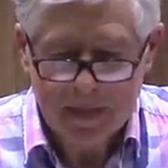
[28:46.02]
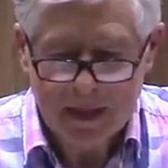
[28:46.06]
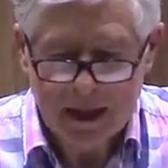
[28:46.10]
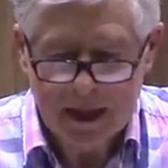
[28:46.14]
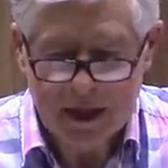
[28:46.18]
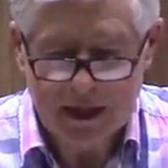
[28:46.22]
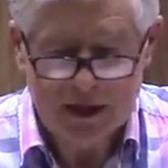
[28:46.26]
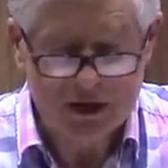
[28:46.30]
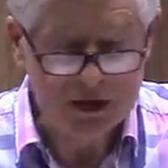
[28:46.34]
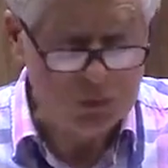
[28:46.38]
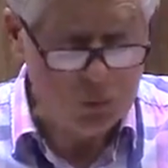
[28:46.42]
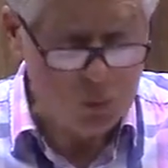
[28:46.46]

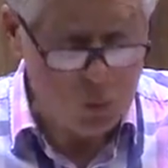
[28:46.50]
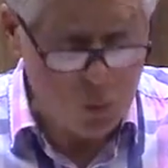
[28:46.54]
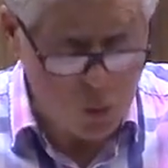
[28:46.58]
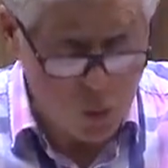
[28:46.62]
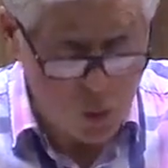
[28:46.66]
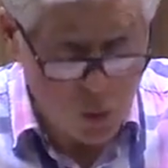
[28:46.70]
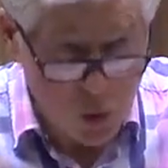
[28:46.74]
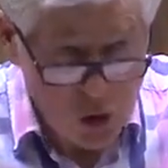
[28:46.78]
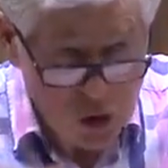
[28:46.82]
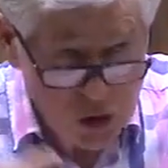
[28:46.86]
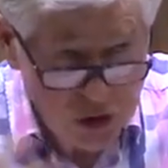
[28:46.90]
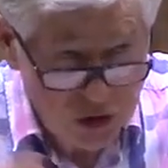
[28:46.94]
It's
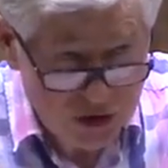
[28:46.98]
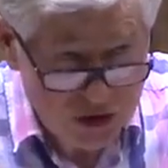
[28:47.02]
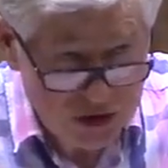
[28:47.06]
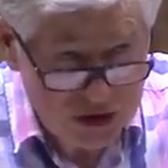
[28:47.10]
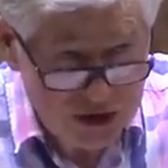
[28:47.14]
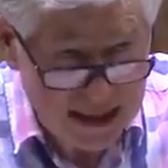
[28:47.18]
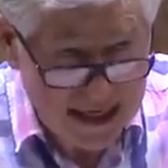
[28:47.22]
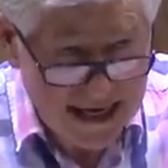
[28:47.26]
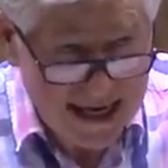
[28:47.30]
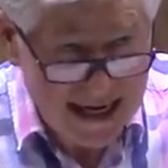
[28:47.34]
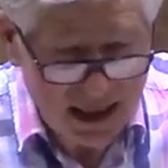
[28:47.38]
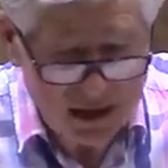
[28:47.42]

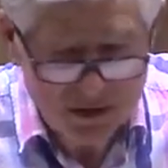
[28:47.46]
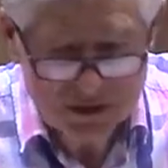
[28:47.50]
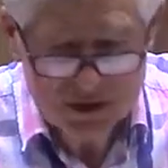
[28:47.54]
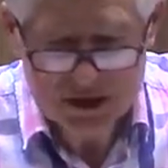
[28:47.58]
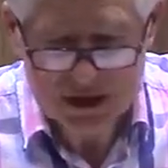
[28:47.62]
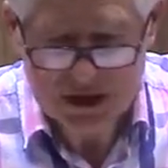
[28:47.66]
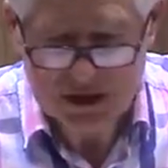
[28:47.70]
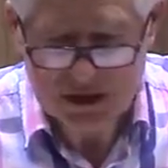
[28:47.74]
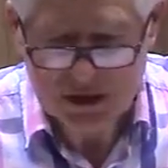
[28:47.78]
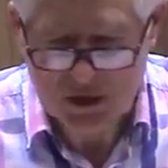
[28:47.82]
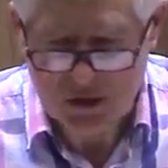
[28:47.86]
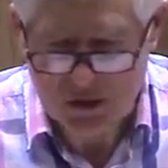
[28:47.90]
worked
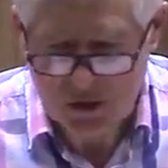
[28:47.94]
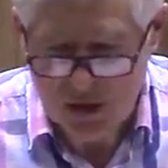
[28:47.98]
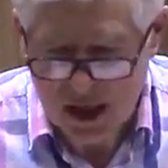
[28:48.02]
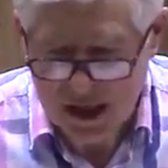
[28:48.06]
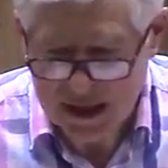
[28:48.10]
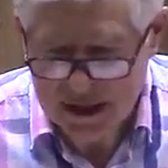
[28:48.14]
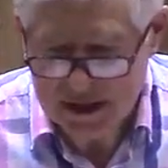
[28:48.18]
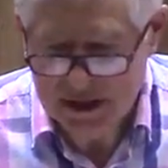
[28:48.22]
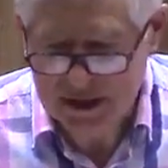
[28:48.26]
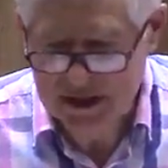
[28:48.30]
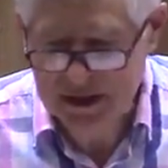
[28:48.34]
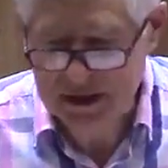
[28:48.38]
out in
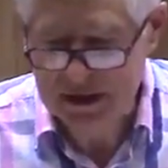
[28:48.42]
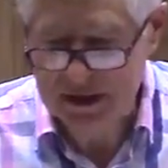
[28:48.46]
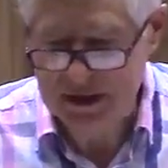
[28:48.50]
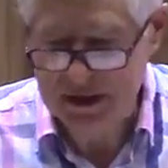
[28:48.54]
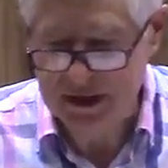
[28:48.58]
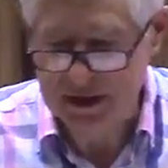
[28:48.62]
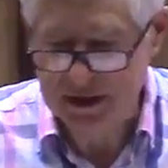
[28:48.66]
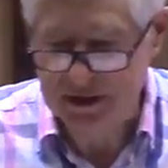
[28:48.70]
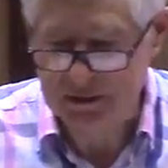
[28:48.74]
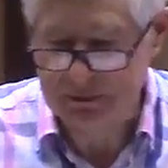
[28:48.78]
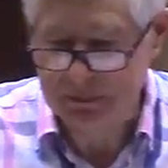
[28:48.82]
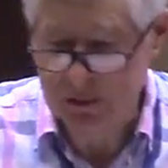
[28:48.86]
Christ, in
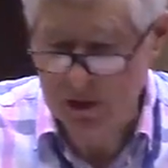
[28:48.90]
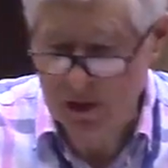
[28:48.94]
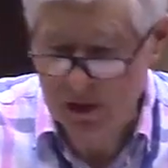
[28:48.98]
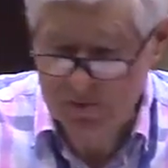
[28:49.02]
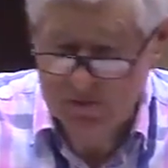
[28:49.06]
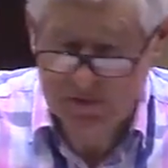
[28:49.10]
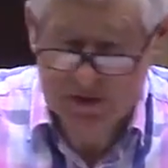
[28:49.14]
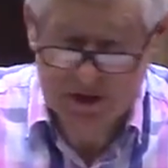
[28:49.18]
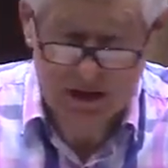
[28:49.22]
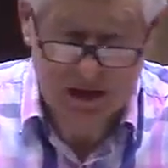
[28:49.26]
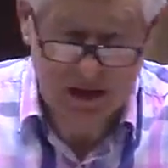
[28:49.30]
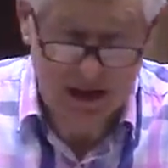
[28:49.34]
His
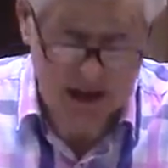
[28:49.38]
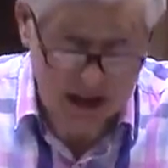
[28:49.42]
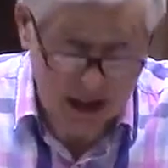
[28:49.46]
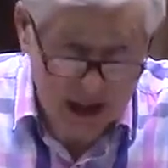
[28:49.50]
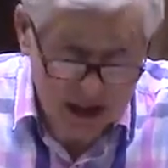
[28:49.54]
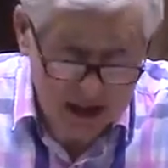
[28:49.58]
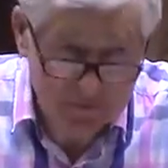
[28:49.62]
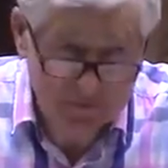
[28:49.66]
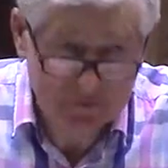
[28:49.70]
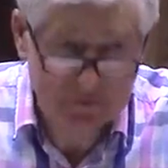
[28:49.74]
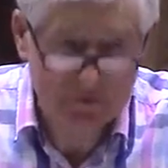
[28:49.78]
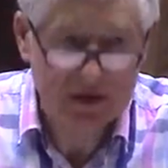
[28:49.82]
perfect
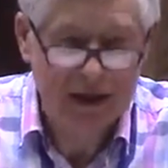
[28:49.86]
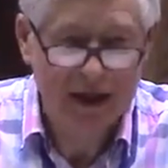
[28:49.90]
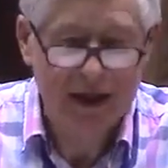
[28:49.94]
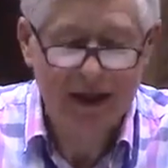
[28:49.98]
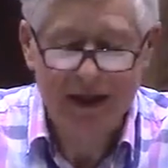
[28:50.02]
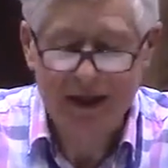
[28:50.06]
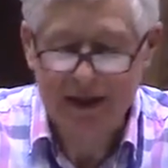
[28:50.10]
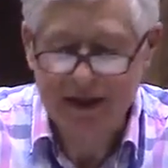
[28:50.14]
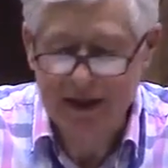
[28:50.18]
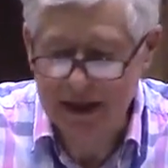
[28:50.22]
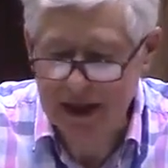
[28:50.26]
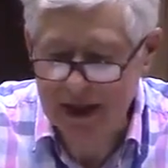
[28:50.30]
life,
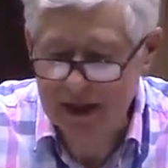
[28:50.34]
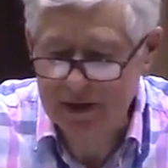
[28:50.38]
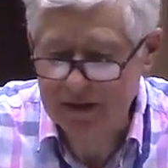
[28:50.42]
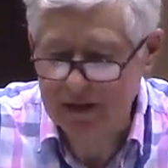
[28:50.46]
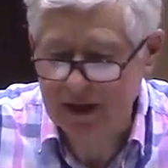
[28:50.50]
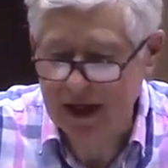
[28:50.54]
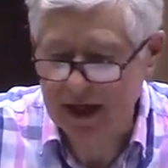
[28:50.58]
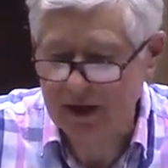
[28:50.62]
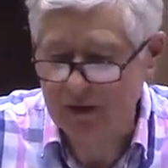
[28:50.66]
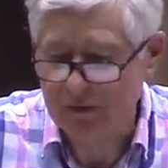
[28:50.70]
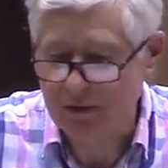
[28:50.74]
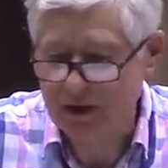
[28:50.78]

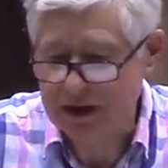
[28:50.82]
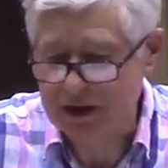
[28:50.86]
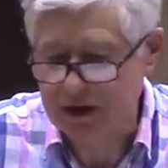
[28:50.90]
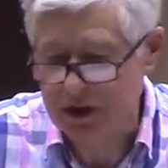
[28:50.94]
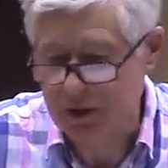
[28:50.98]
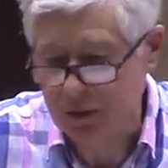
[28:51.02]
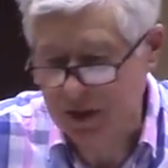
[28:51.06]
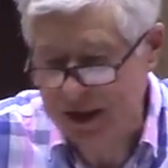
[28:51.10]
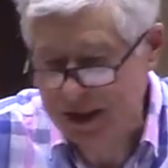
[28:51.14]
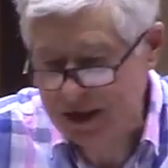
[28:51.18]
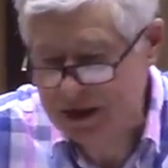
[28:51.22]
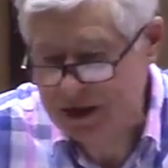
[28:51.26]
death, and
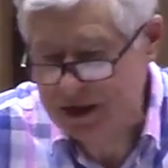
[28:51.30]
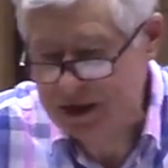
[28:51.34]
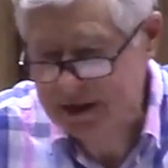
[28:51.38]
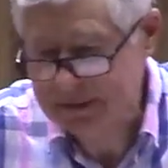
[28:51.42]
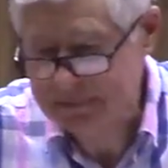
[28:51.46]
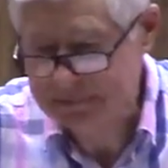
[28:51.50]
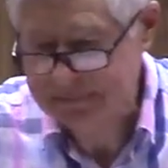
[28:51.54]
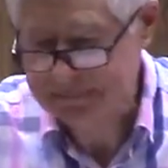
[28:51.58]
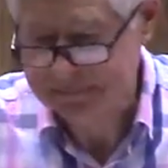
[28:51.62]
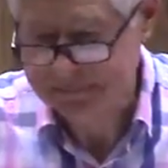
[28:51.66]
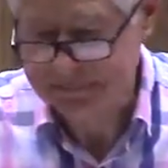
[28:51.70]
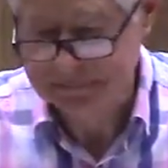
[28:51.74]

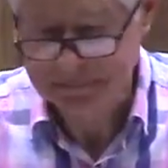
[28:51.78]
resurrection.